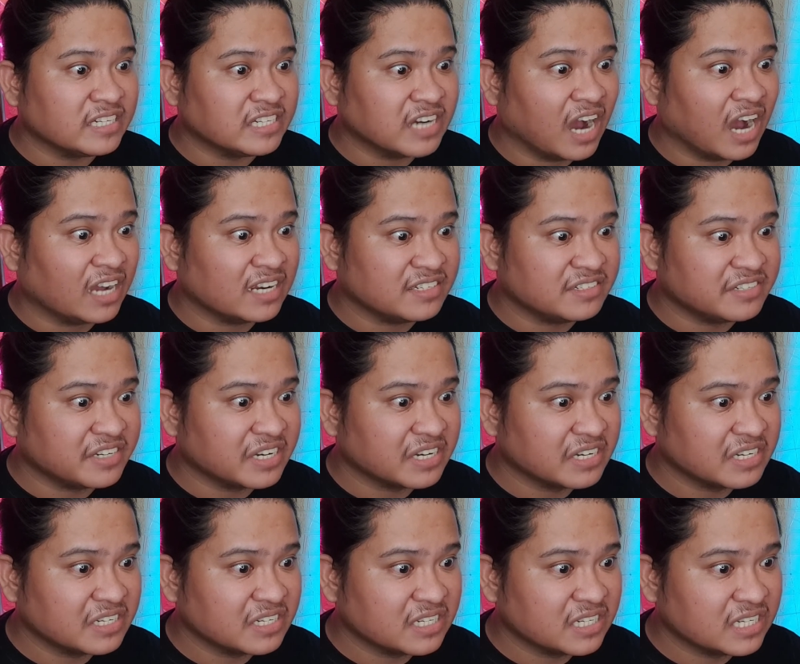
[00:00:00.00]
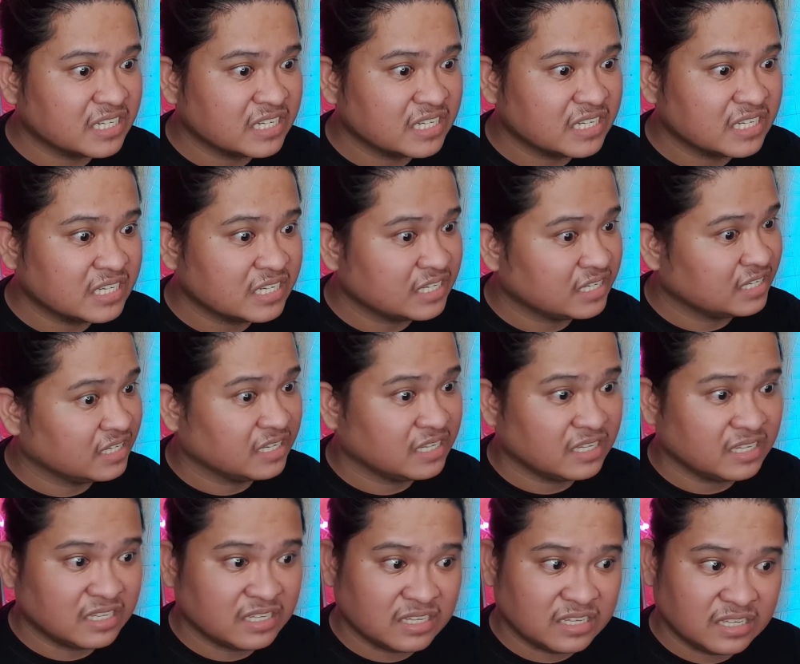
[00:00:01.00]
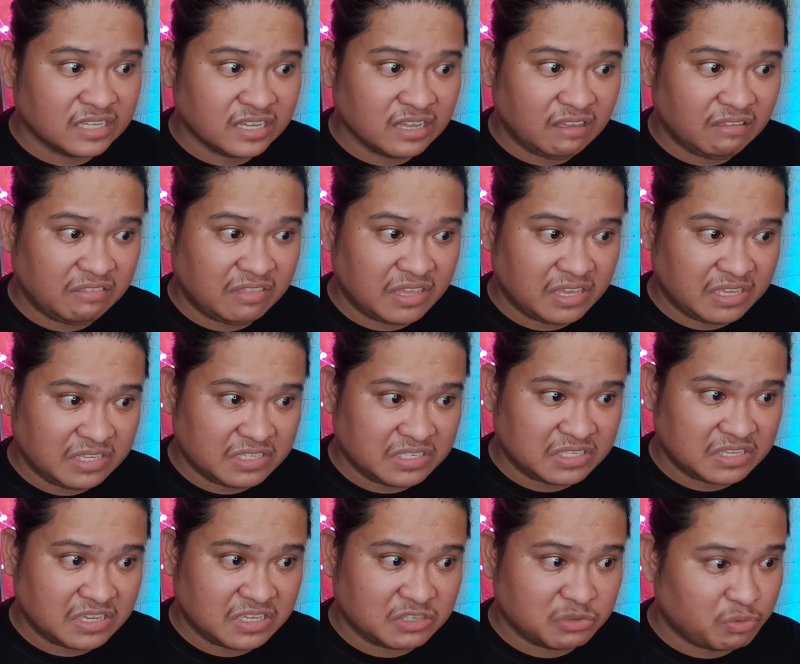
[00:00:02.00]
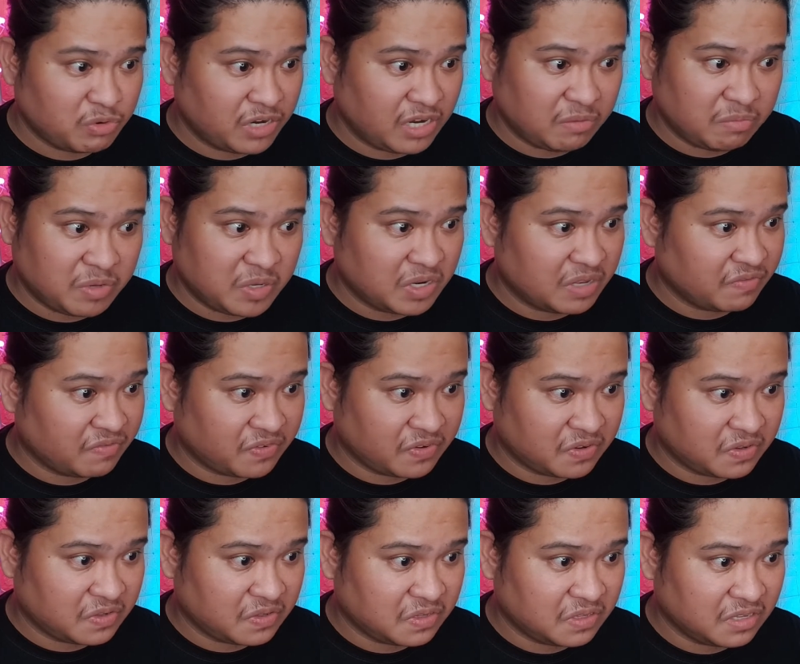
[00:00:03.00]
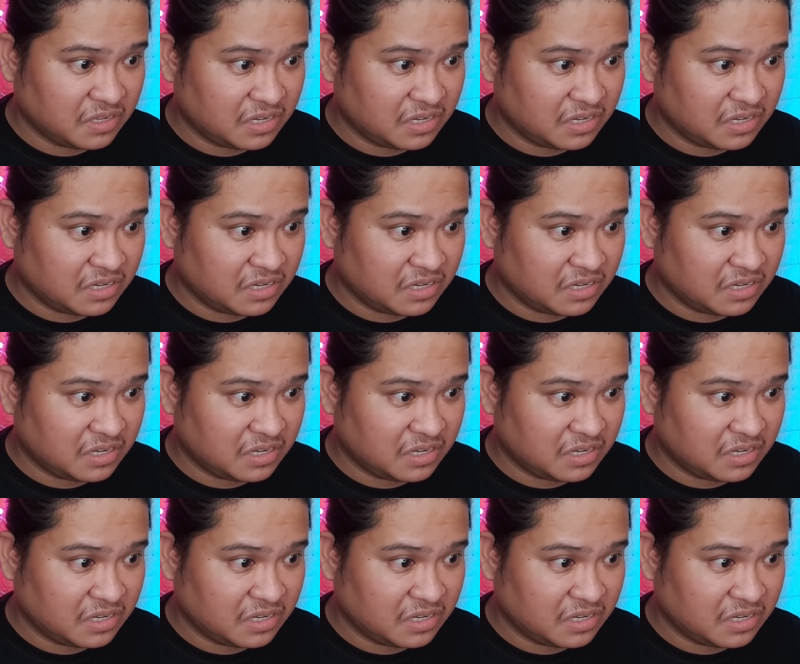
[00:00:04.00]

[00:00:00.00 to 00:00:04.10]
God. From Angeles City, Pampanga. This is really beautiful.